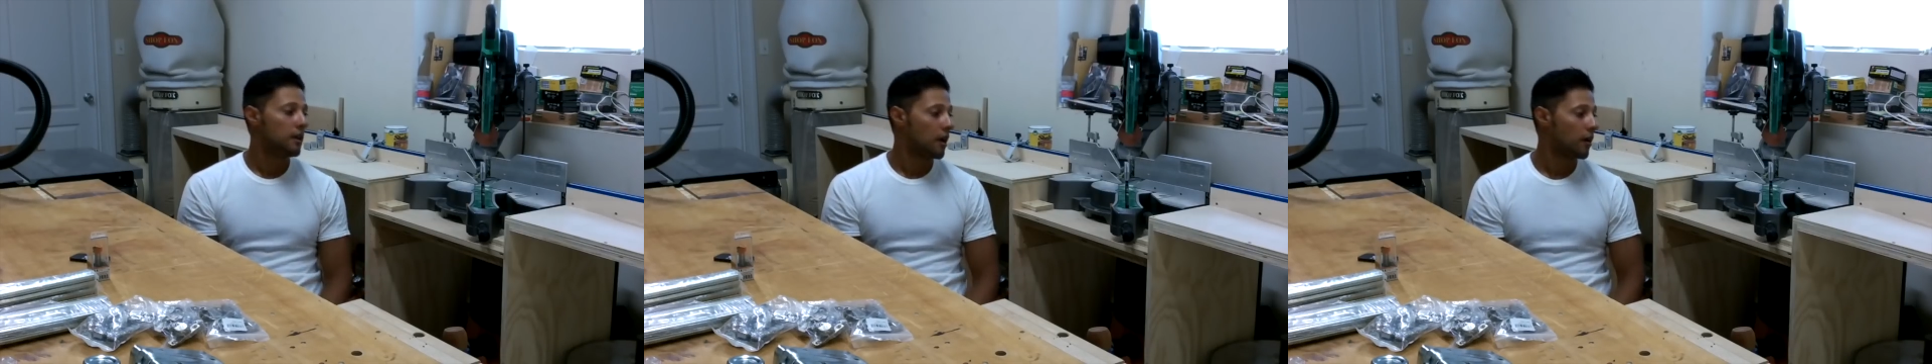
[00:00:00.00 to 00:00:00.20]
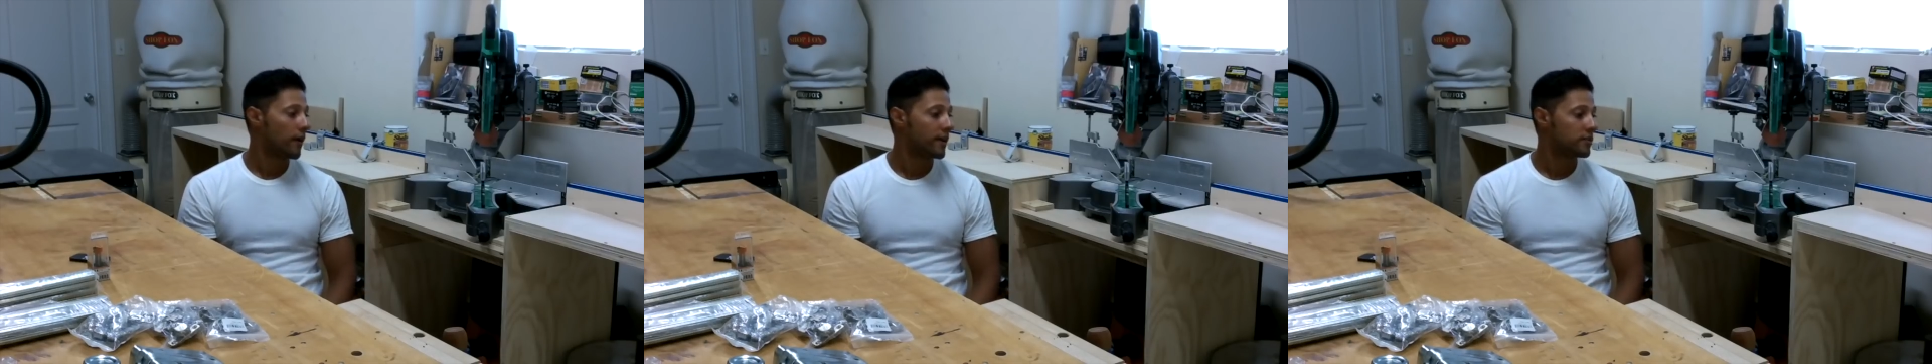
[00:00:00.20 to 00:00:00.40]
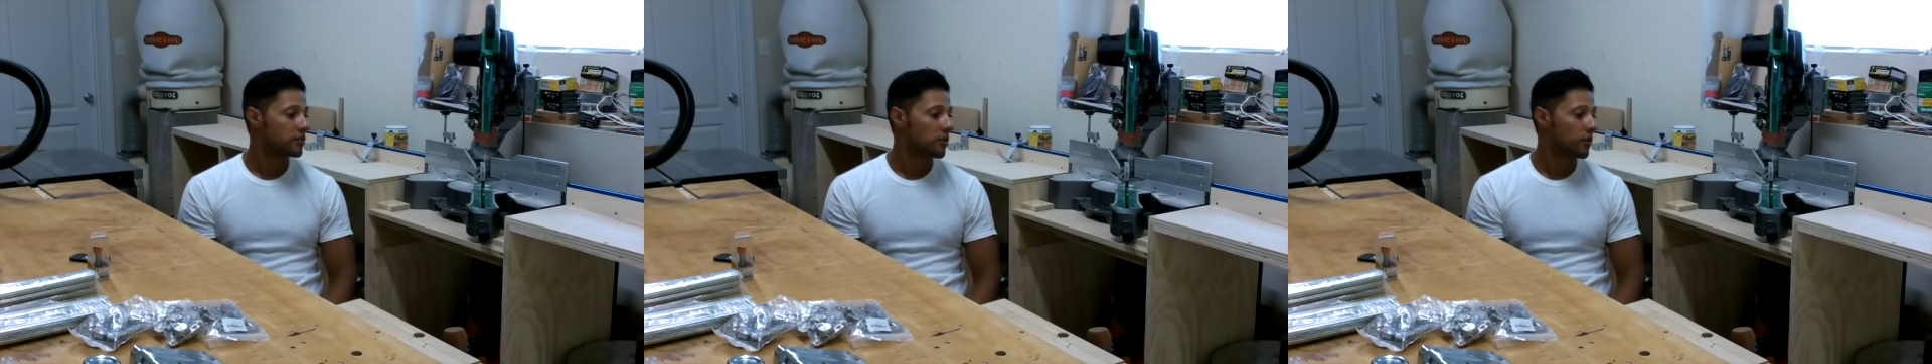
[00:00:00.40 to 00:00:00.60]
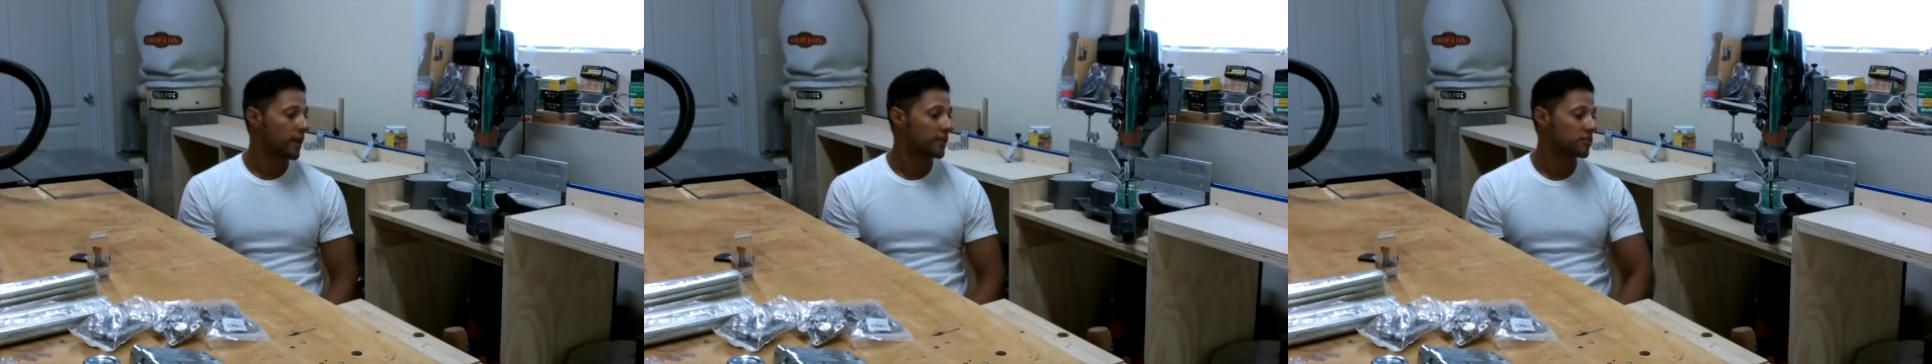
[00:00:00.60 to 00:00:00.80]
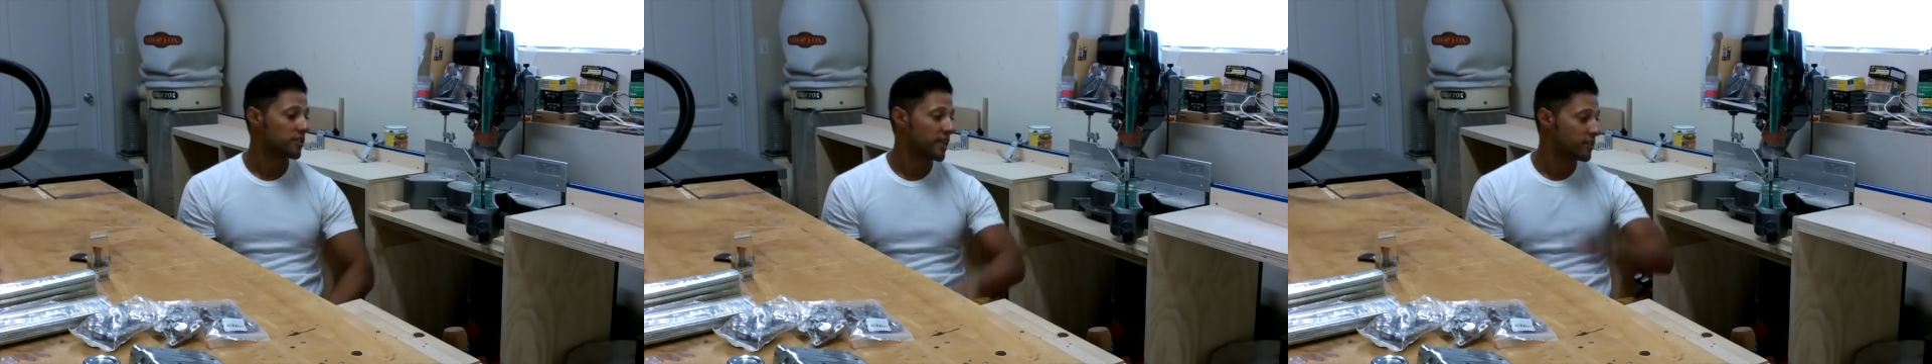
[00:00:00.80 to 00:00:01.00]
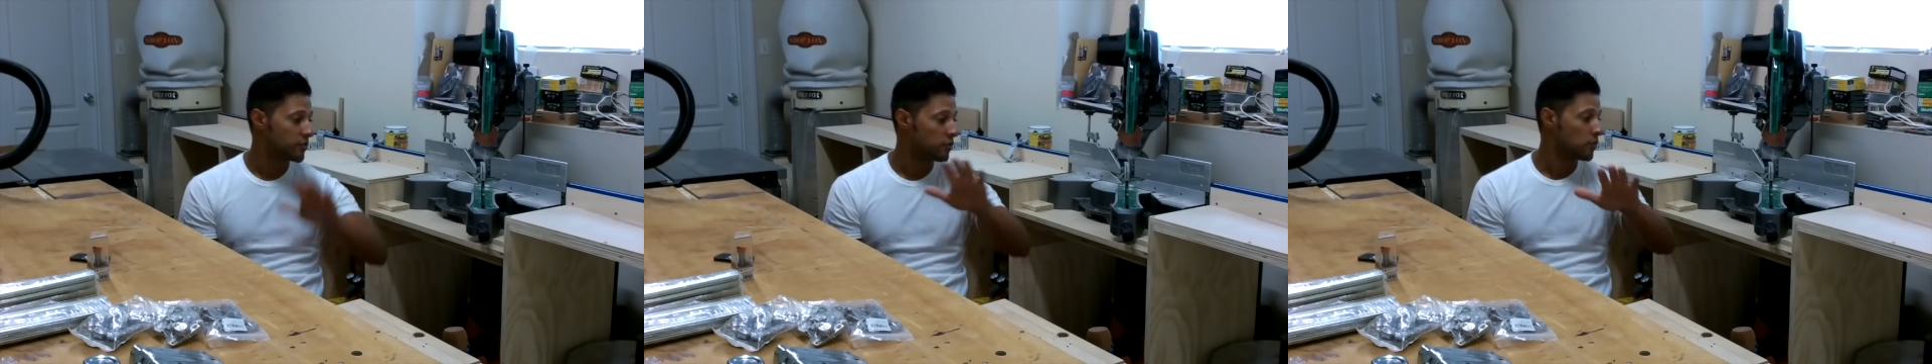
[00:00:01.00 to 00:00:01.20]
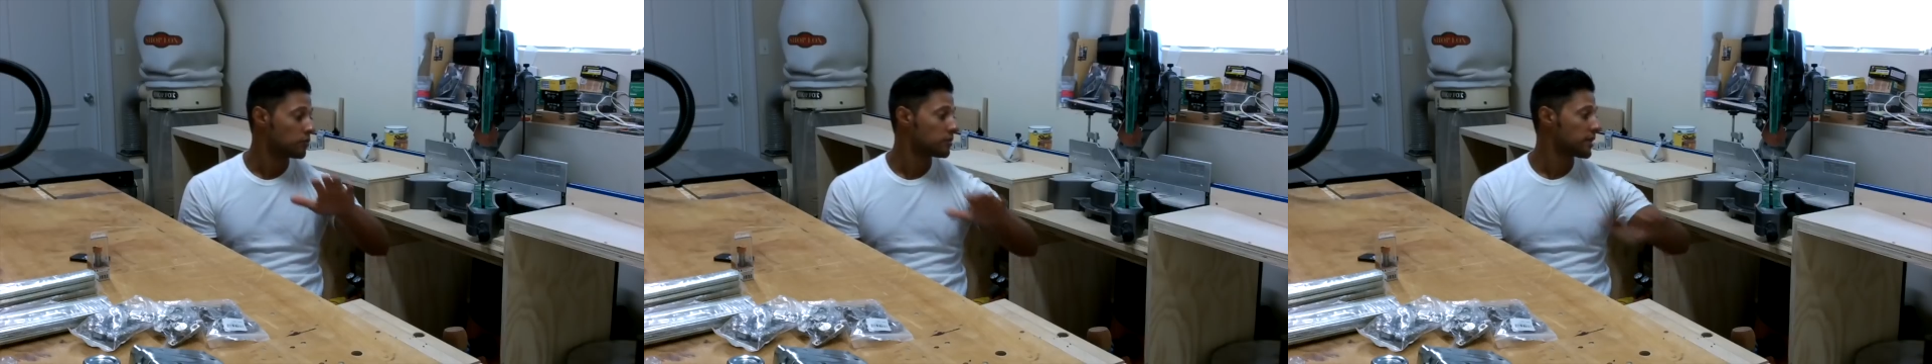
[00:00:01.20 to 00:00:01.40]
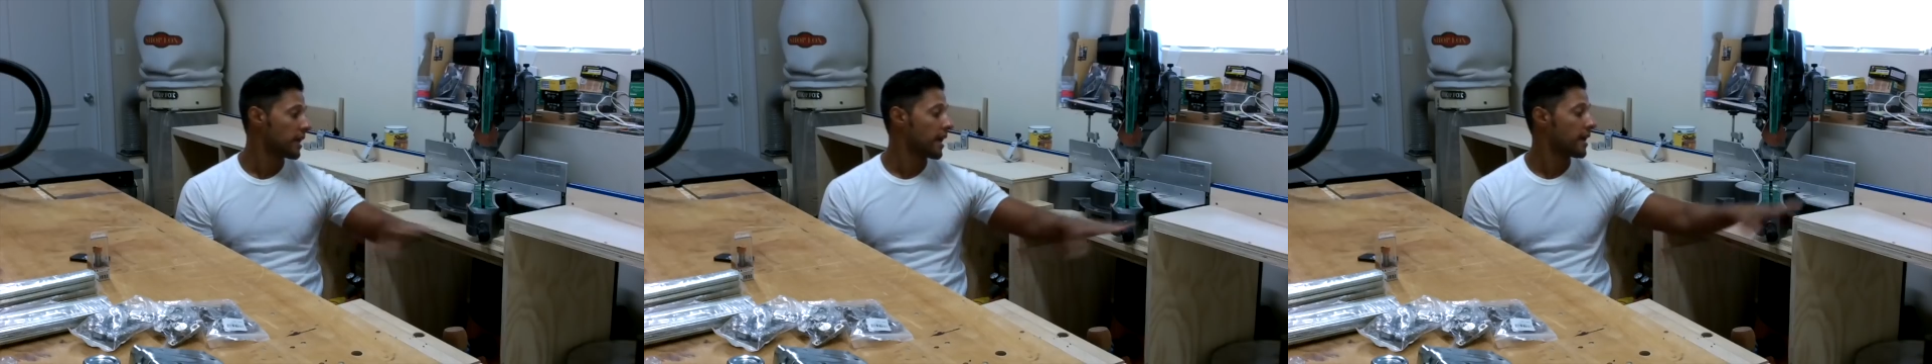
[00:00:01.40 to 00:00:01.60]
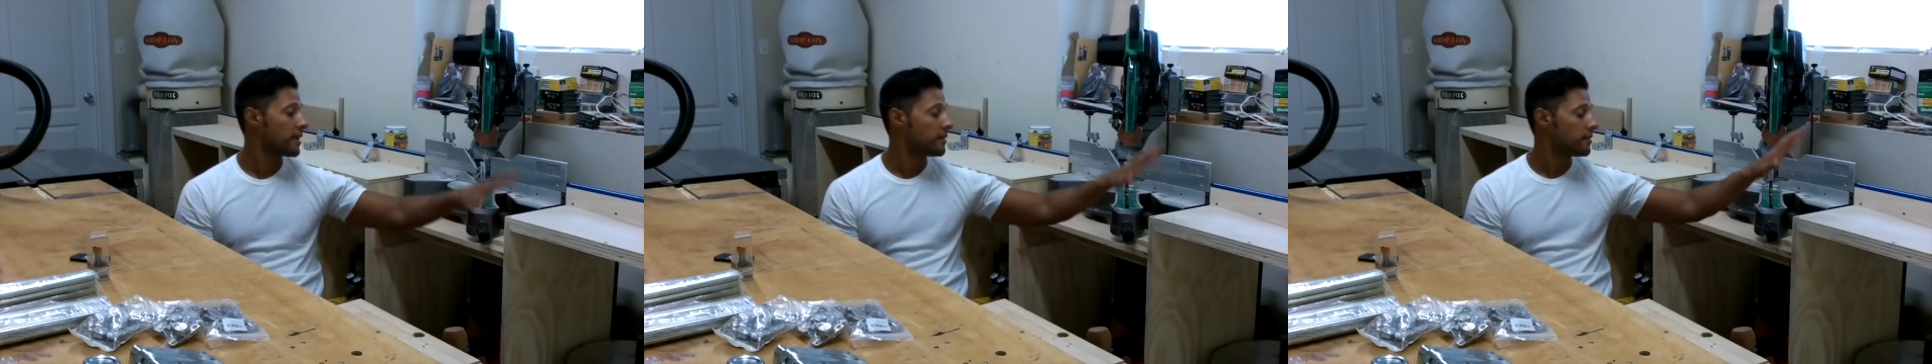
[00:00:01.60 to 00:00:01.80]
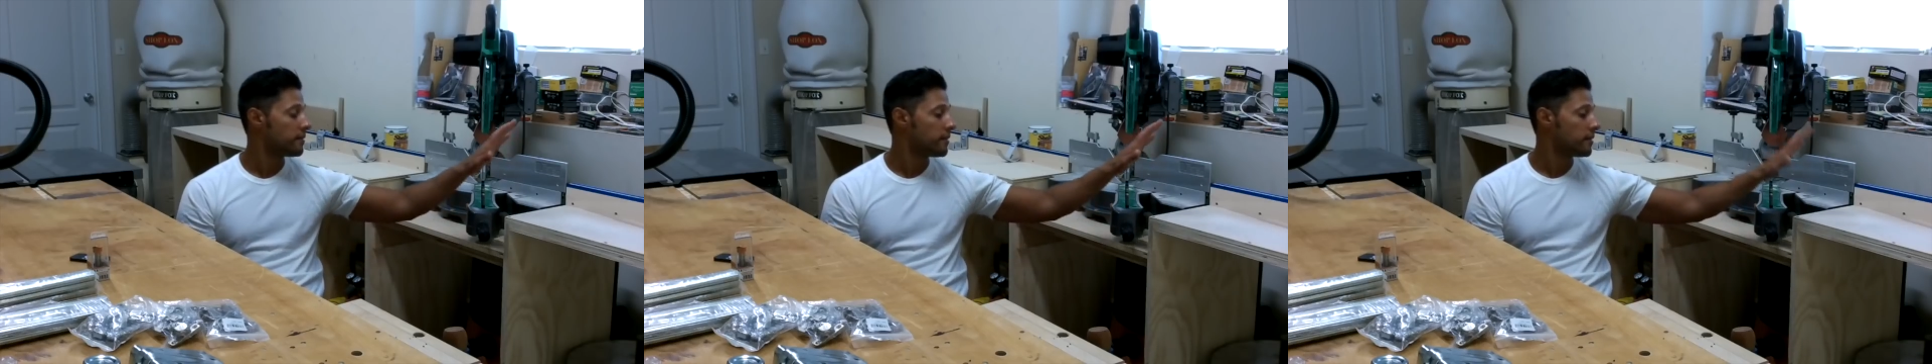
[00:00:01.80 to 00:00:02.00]
Alright, so guys, stay tuned,
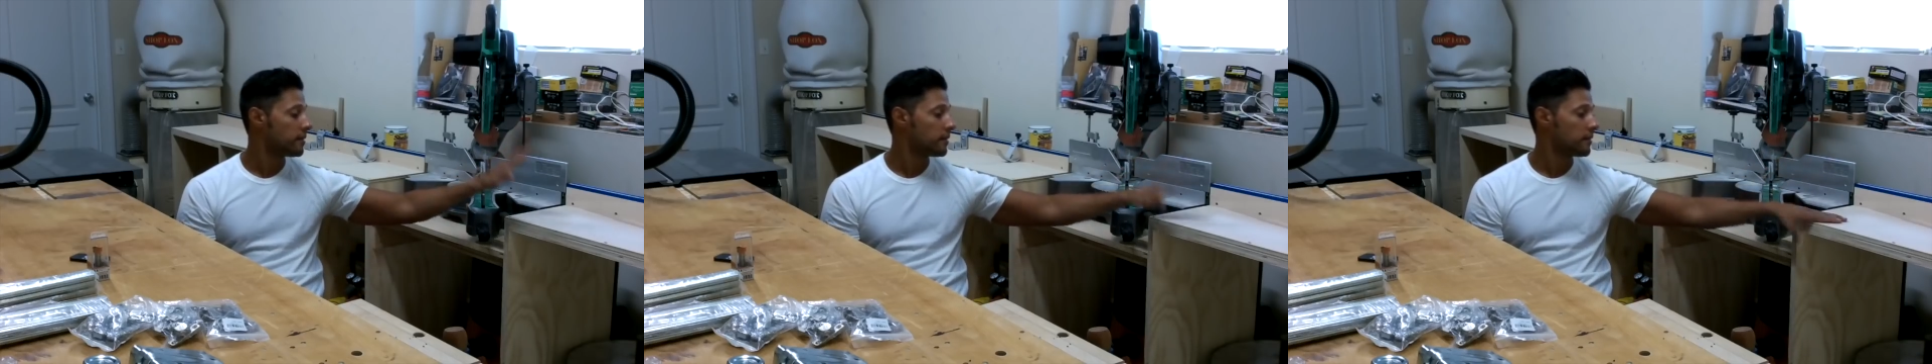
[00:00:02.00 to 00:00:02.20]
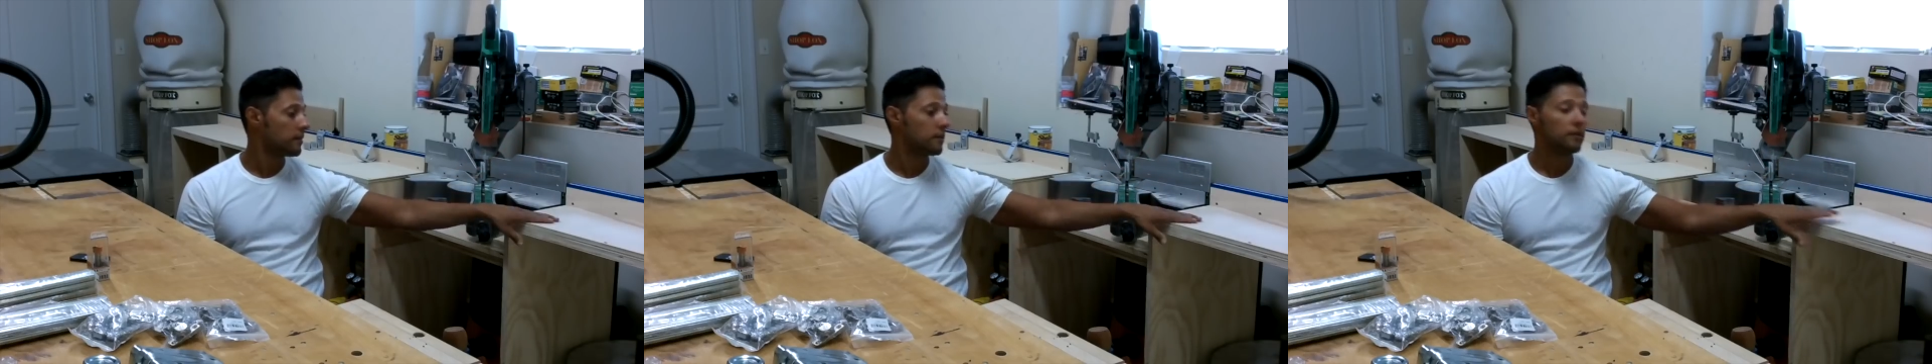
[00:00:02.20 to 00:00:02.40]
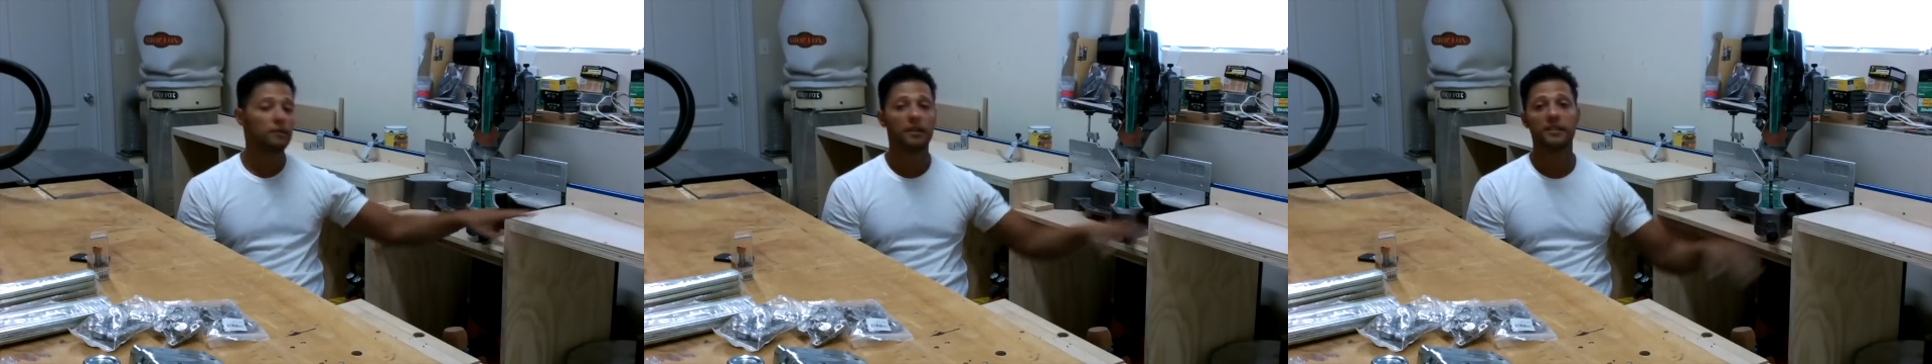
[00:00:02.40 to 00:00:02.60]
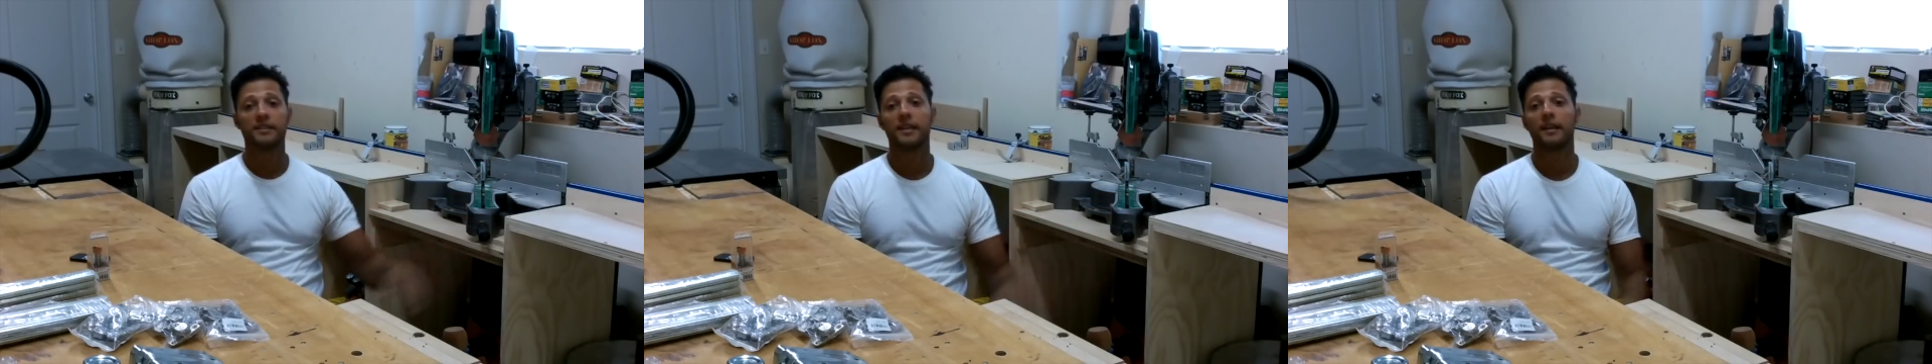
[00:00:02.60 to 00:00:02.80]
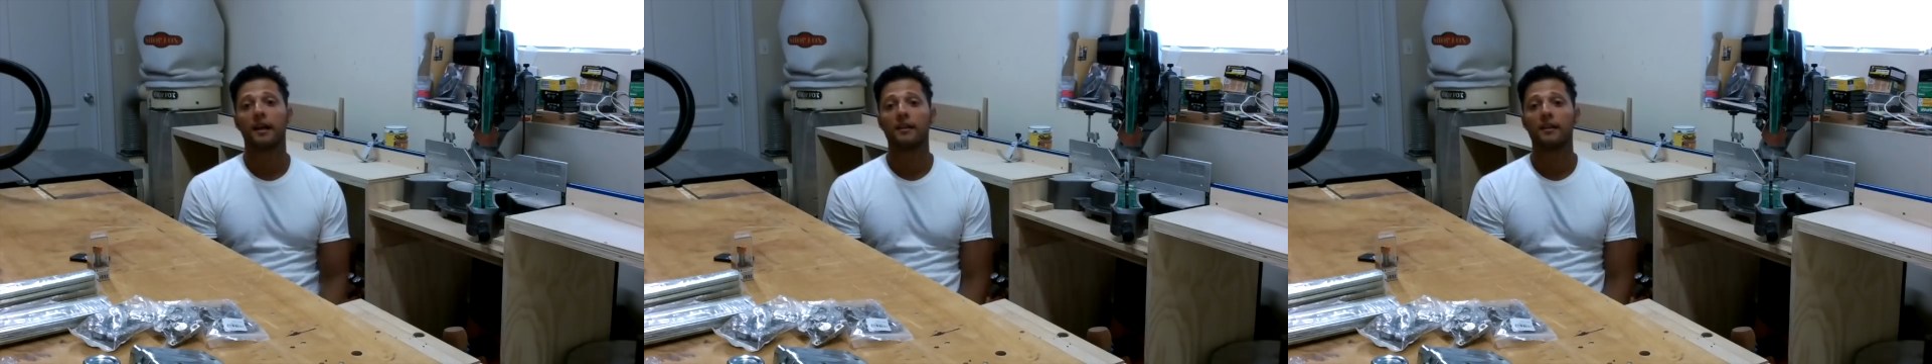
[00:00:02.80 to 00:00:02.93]
and that's it.